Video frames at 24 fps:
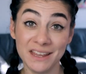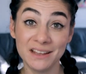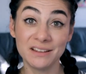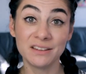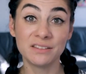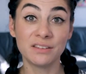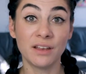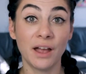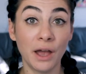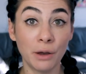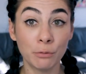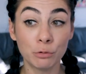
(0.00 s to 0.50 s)

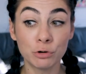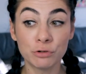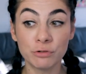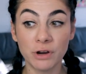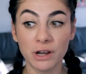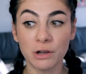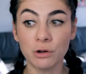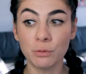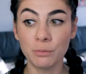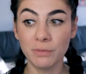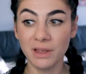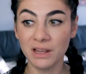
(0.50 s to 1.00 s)
things I would
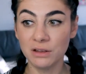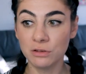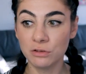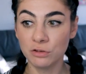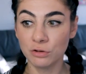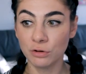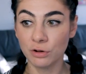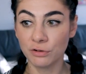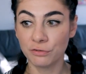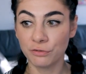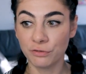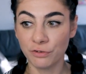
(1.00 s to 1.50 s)
recommend
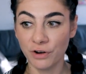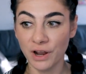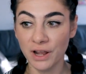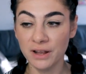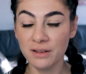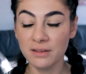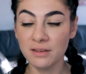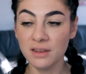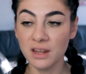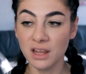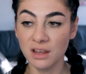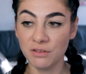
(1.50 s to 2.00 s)
to a
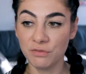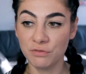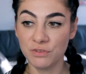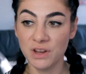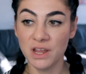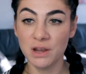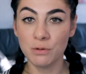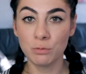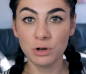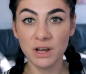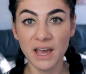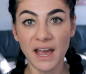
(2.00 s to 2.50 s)
friend if
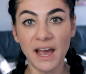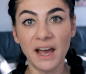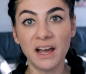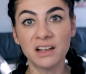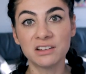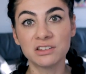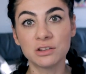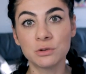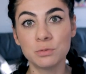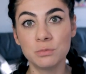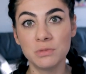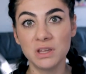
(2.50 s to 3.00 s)
they would
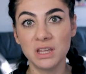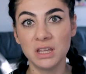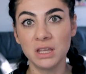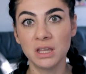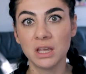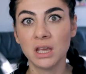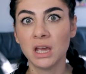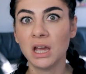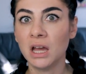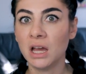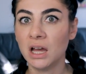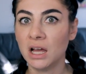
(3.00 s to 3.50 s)
ask
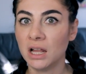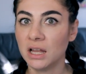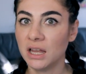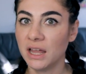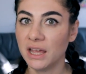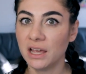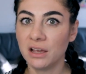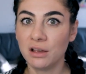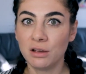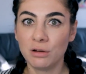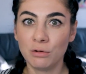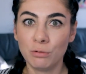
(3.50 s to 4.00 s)
me,
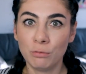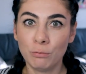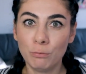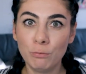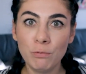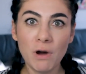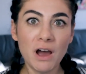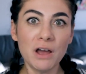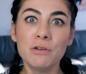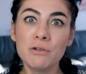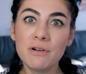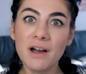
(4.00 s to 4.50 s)
like,
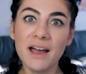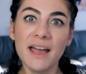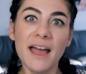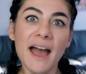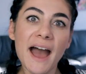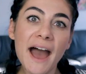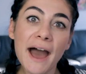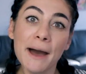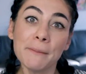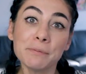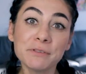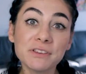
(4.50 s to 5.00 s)
what do
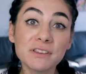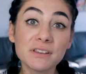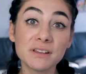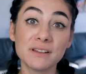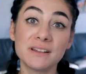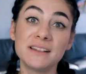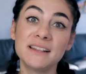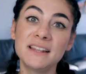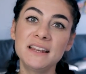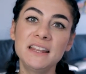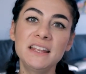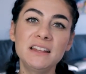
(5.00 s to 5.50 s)
I
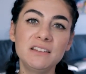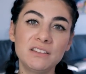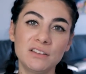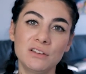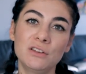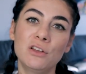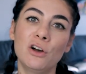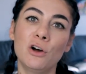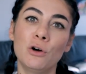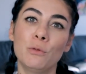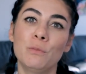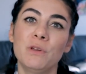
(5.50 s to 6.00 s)
absolutely need
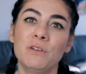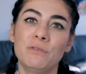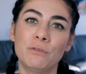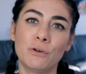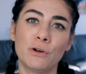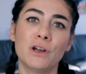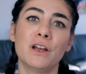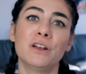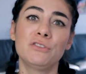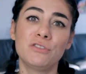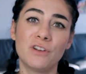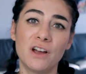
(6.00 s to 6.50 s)
to know
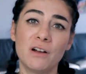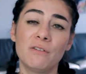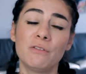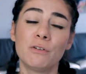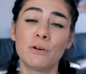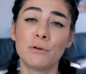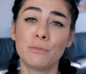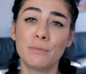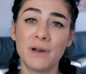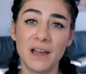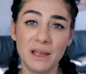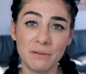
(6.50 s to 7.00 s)
before I
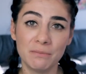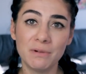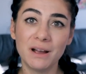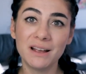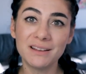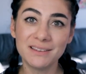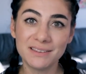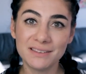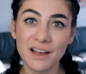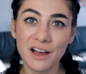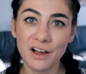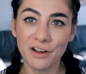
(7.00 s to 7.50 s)
travel by
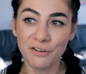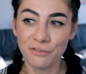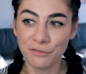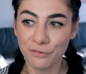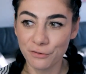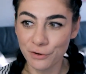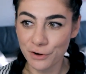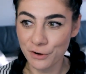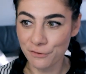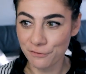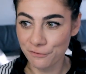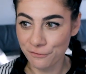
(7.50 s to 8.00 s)

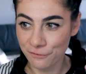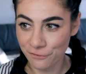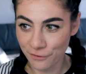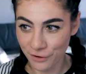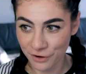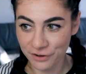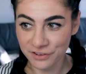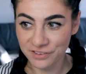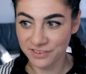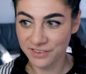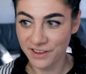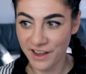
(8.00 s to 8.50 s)
myself for the
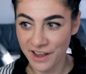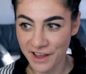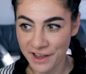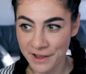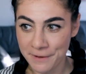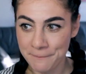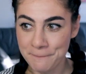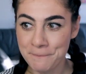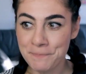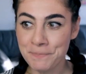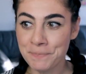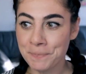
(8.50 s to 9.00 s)
first
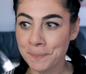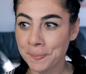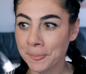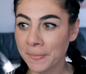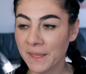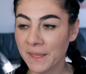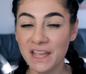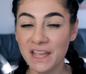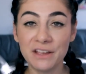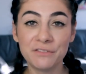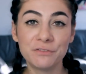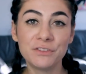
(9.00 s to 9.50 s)
time?
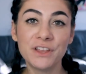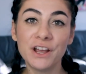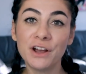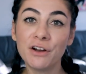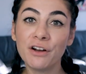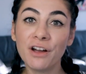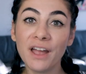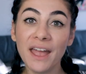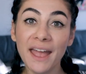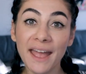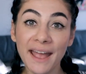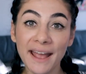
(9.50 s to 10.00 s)
If
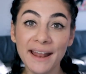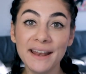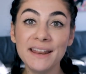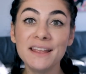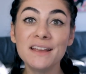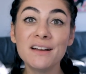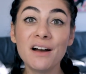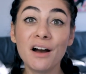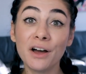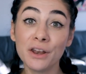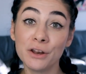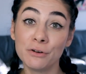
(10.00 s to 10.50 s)
there are
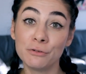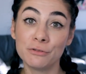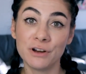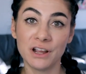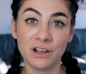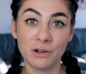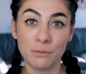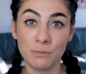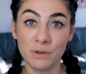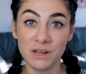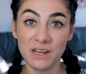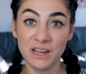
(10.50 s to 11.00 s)
any other
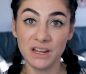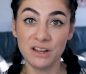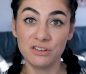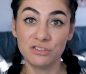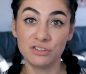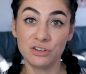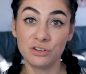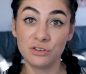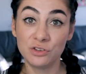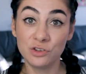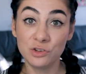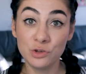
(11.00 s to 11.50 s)

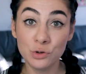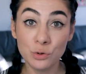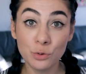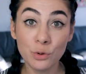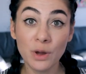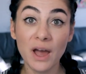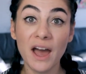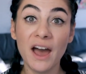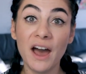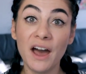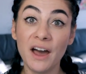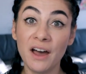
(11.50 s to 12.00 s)
recommendations
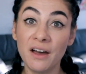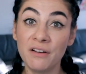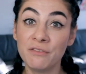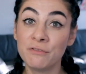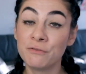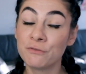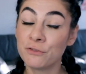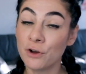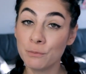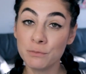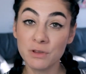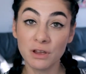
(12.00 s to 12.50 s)
you
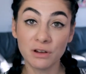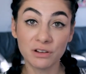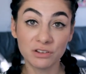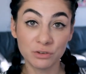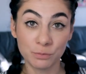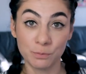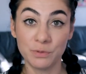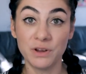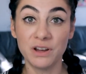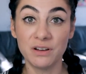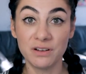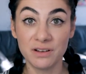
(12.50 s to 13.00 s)
have from your
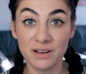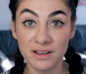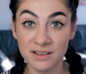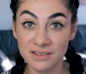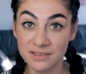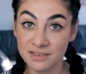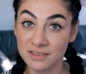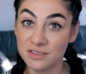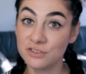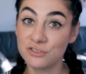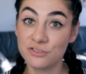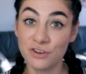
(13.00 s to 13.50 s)

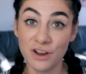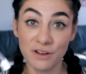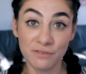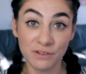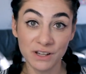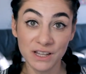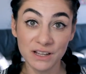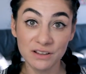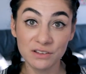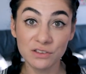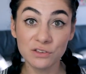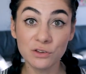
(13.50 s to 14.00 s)
experience
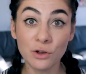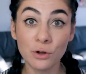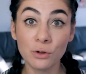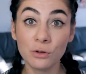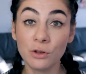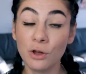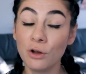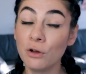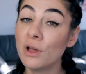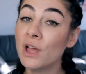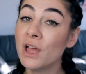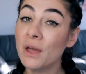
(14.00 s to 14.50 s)
traveling
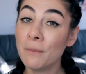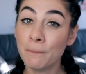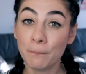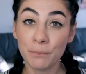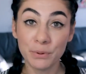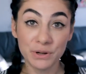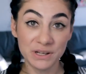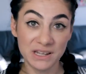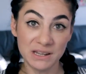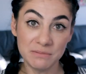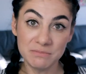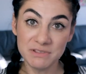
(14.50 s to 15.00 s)
solo,
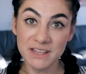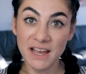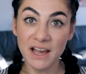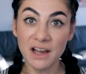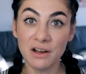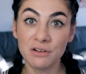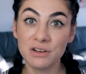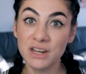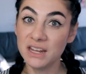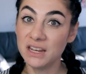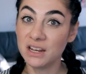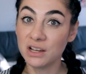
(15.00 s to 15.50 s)
put them
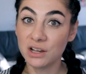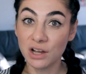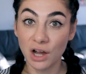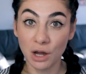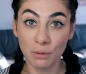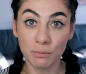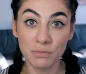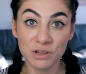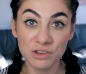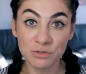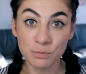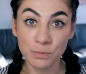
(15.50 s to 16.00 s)
down in the
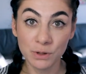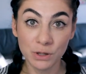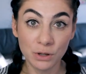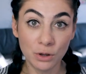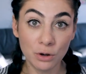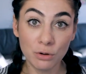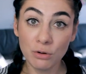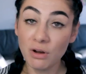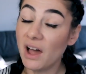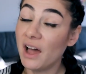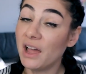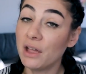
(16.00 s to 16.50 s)
comments
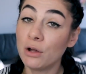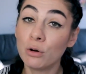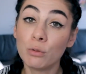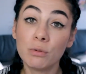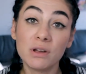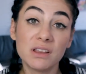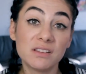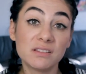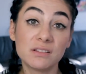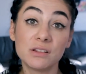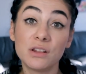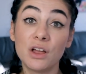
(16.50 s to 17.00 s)
below. I
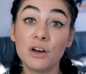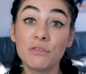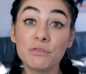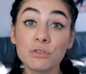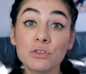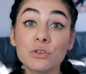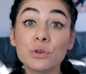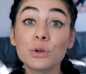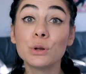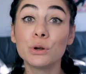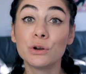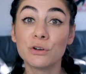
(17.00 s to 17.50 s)
always
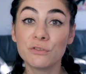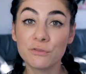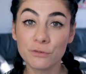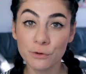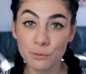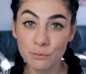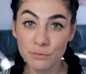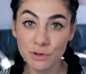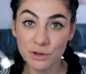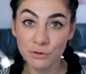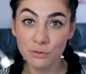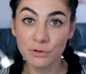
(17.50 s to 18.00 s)
love to learn
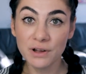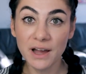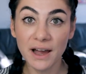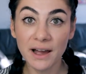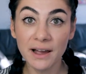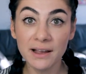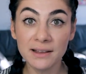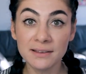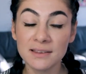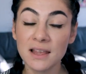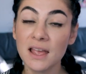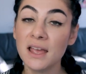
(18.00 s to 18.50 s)
from you
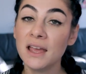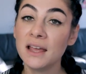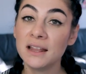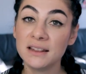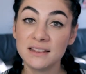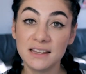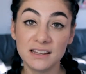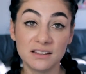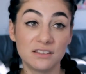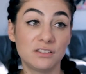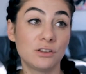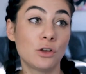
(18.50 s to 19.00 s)
guys.
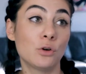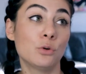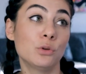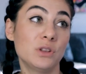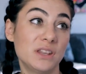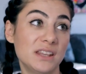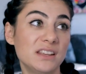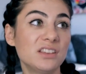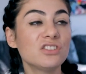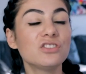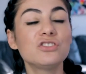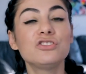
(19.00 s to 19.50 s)
This so
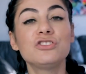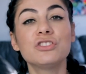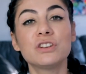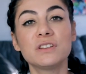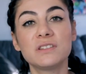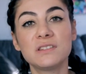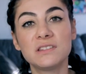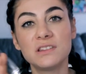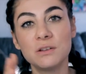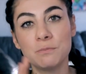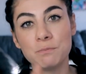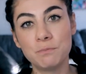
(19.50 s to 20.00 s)
this is
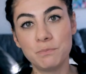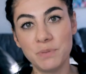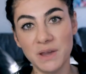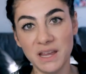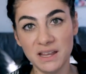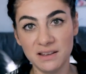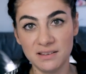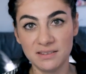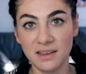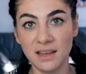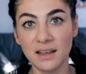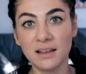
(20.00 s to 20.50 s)
just the
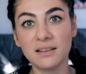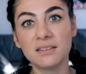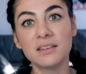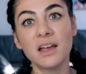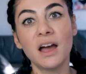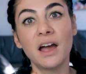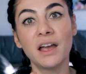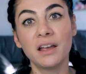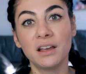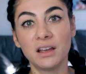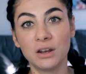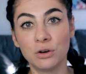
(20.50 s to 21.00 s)

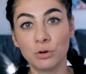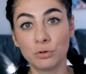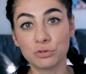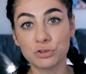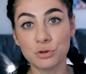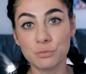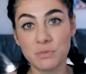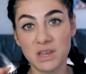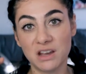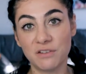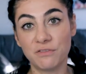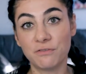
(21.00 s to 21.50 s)
basics. I can
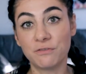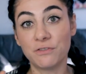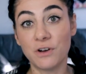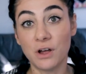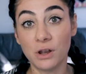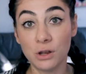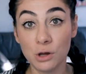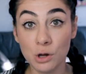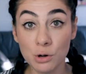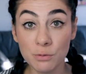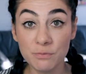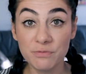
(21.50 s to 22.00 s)
also make a
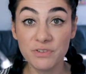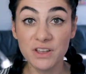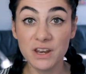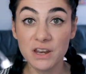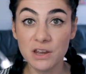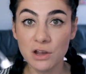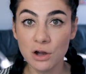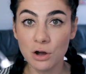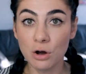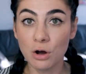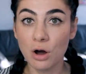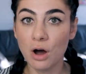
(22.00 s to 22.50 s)
follow-up
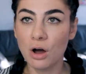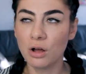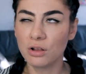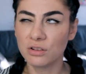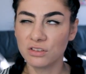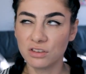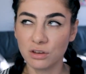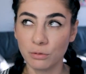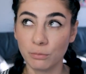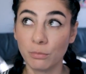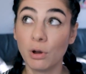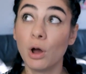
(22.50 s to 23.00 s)
video
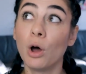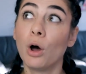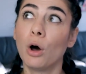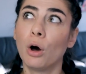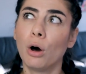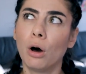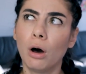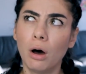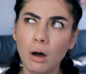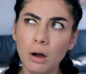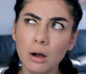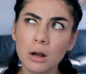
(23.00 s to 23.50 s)
on some
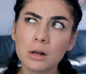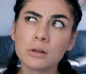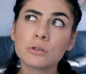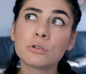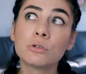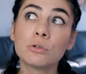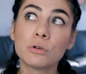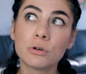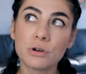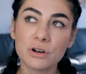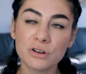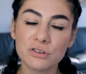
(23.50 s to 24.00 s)

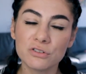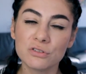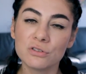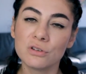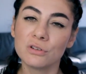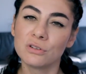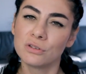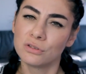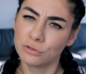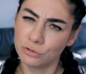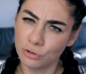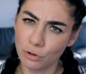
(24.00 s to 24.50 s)
hardcore
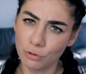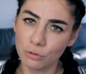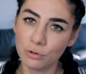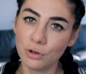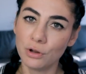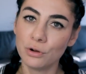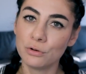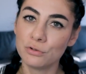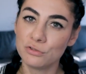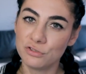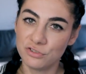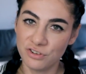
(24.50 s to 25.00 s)

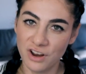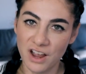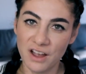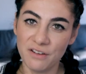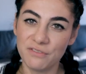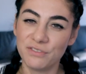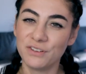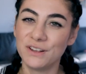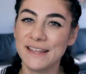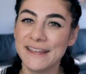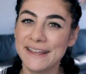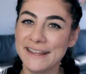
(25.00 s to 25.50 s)
solo
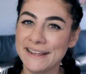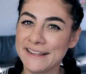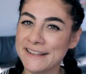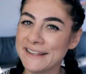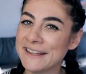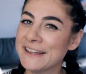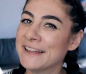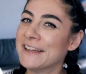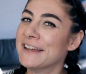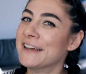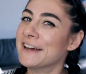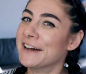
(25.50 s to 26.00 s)

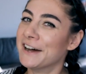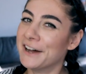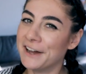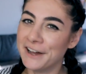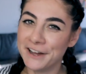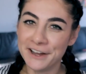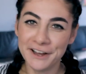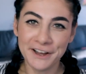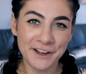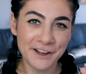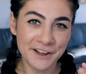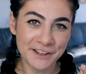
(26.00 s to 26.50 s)
traveling
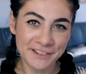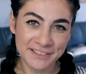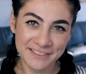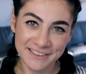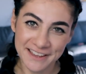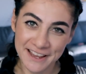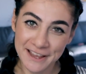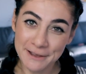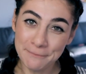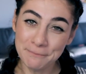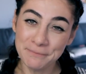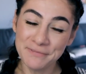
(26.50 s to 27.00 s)
uh,
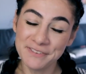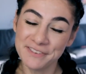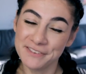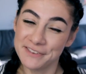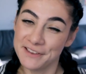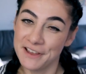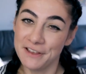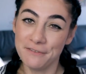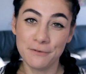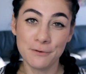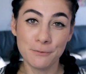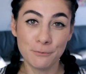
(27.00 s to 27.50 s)

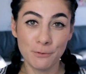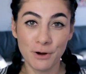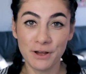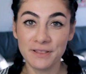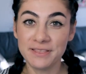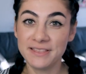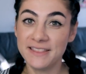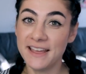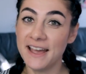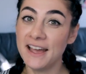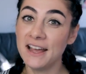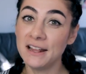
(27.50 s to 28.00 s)
tips. If you
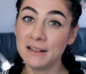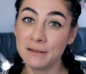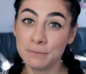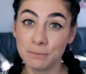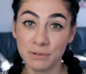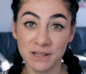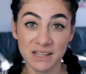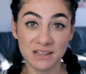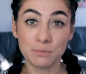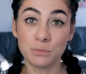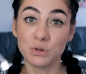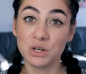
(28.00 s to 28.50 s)
want
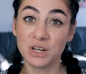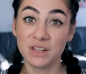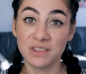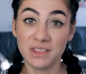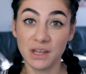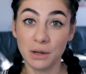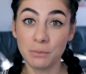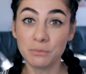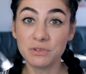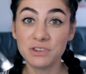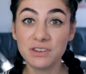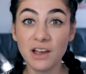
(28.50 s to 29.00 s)
that, please put a
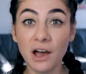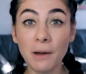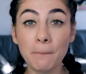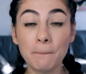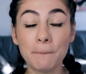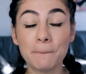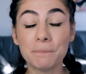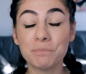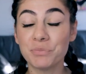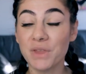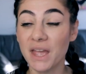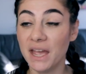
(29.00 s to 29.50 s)
thumbs
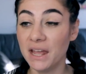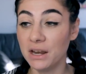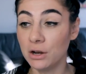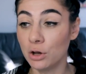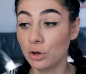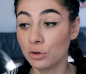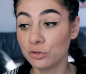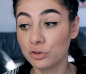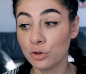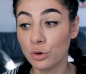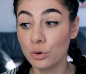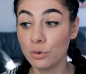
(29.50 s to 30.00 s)
up.
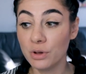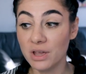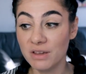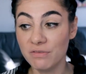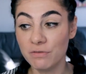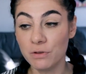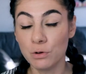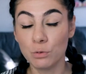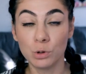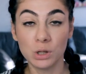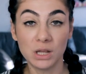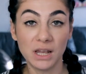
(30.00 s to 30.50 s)
And also,
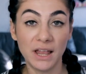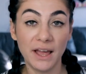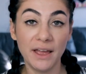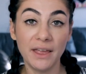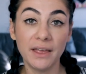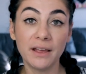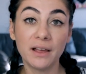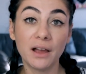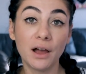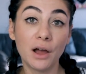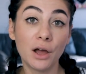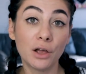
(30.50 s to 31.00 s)
if you would
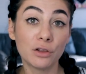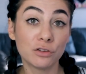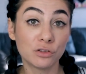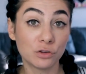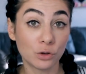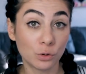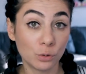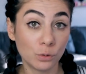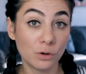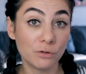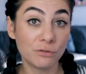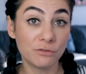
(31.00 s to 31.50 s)
like a
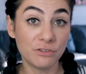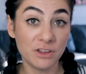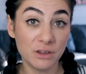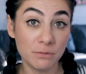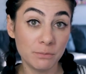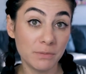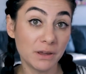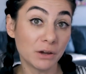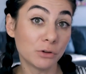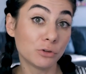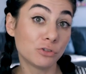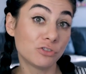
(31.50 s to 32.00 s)
solo
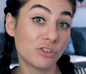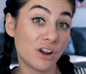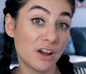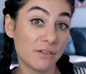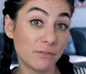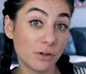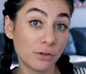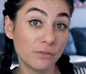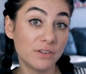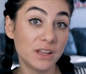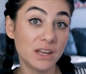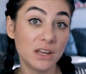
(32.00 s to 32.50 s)
female
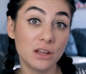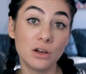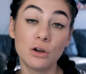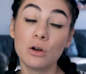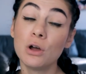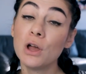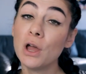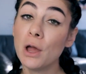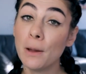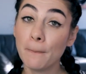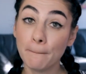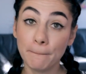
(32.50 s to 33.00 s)
travel
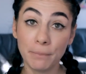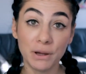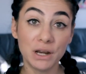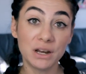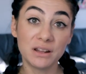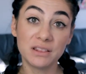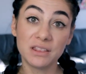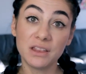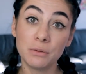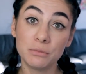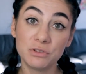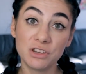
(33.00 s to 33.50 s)
video, put
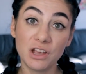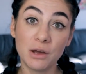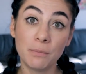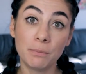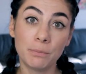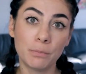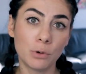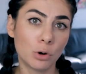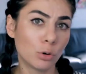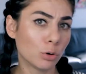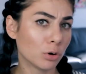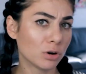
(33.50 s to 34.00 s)
a thumbs
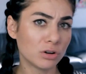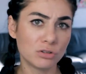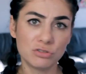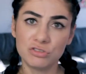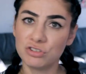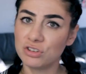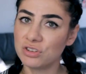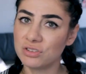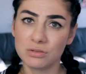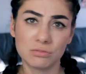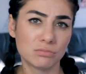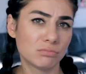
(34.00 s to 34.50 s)
up or
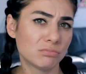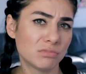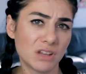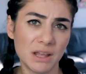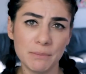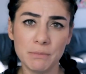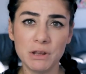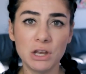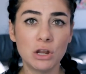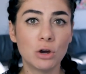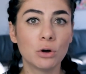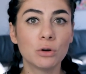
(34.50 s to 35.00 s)
just
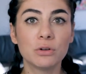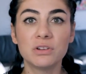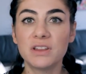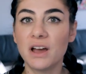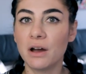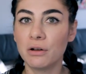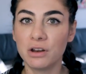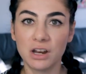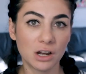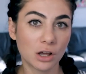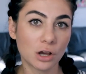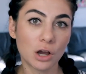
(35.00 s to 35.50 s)
let me know
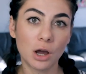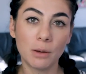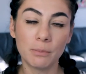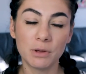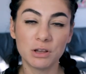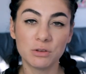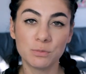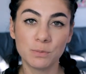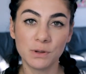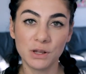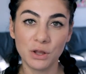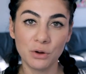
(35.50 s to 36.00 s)
down in the
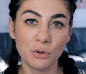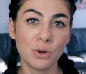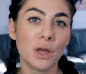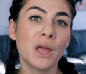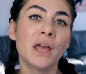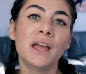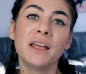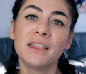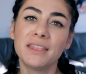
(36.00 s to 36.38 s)
comments below.